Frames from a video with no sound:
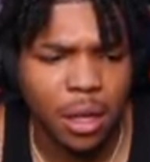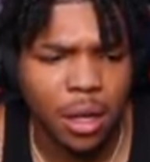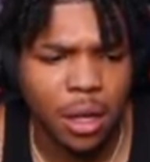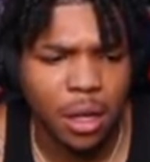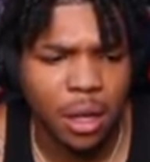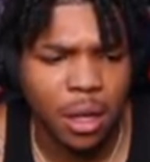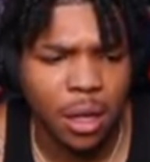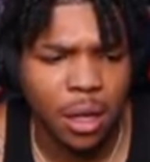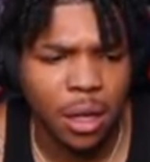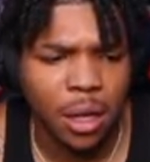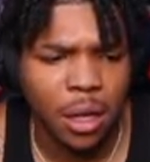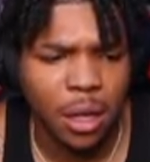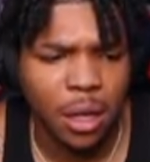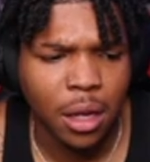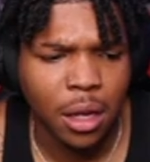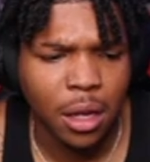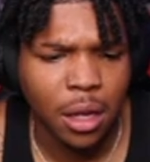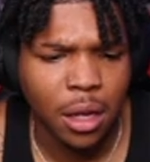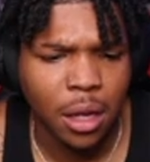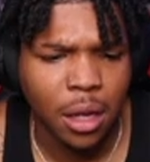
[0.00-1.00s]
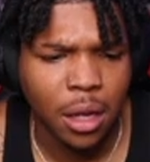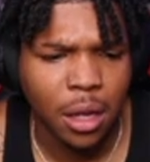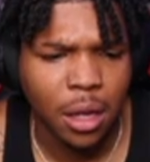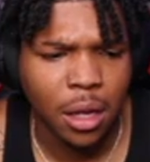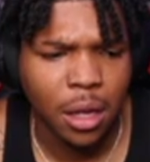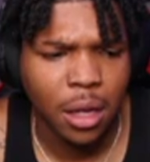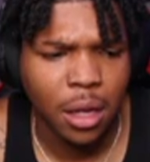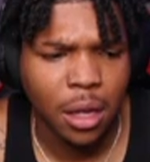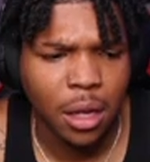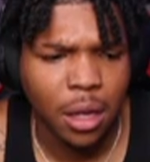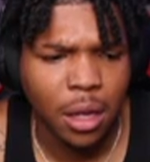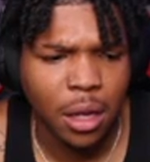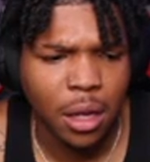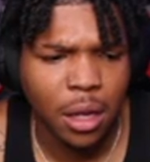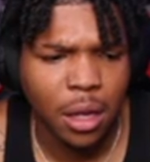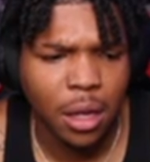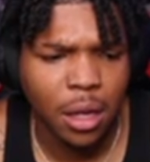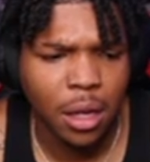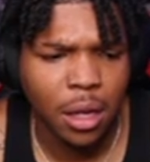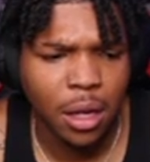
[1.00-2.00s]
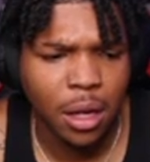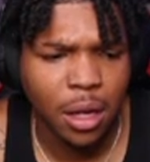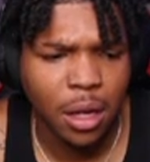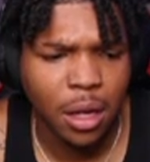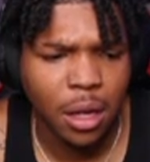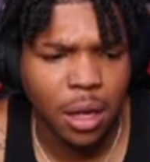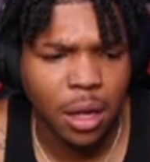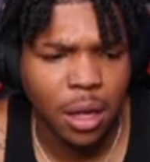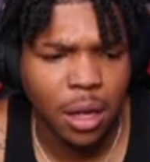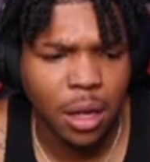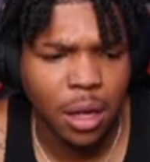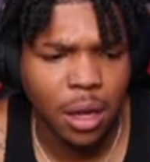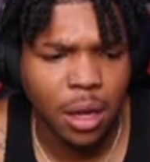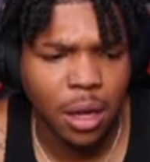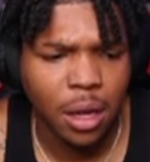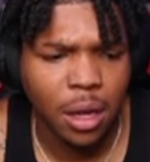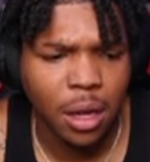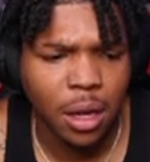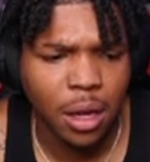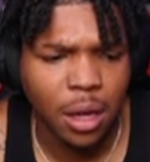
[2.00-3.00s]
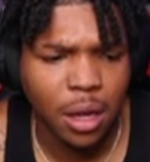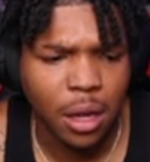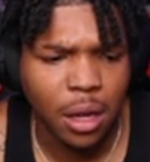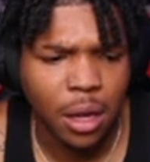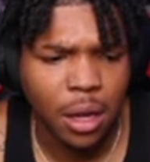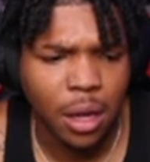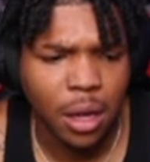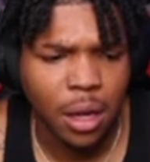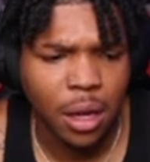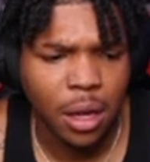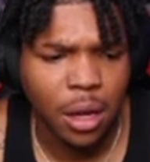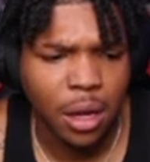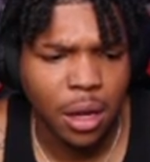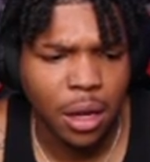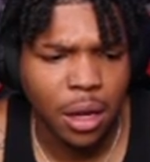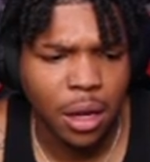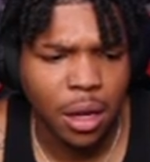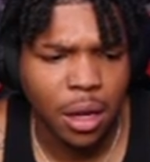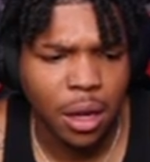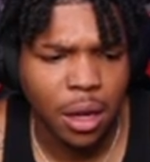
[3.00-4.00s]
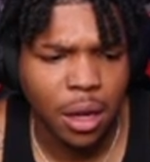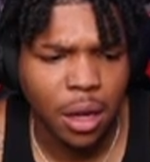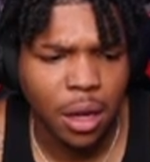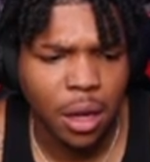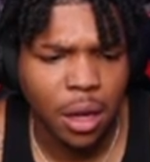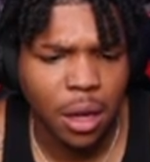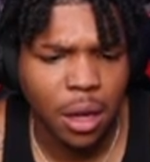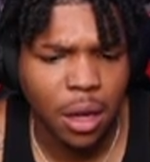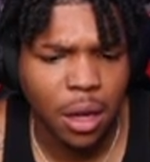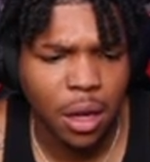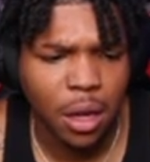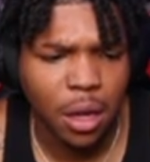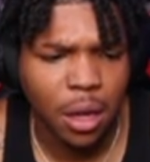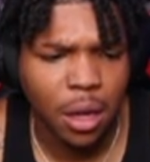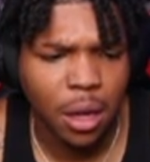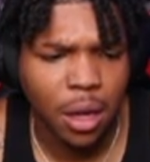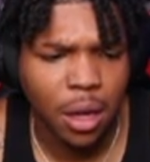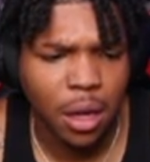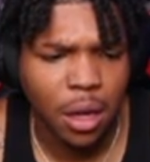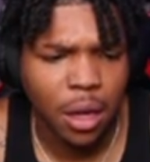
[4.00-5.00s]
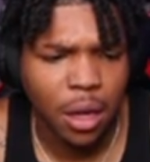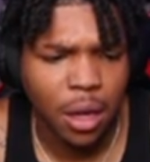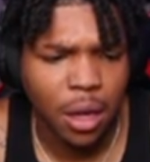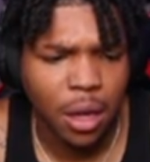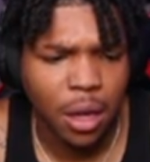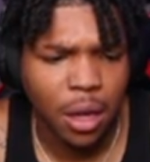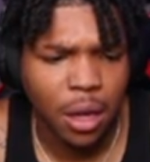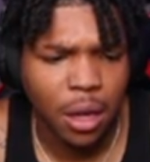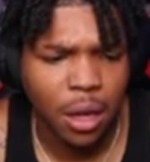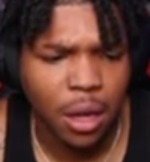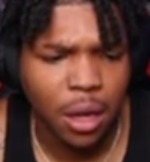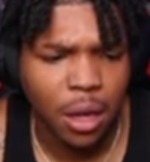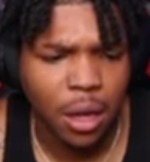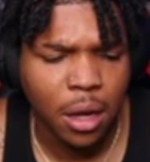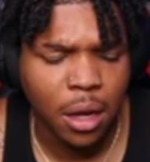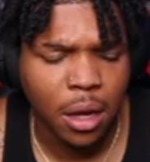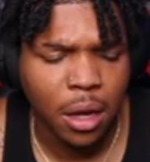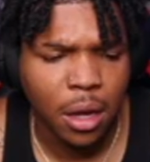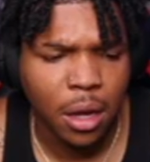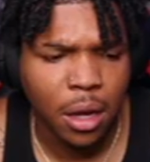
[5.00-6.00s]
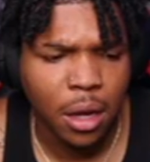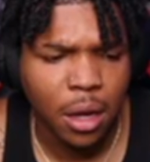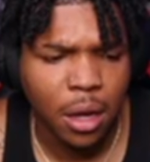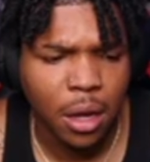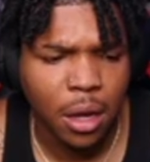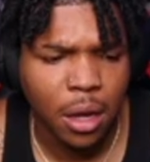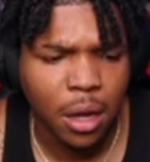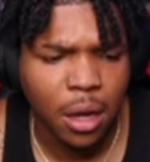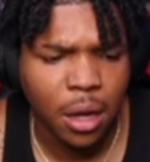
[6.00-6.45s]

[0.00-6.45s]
[no speech]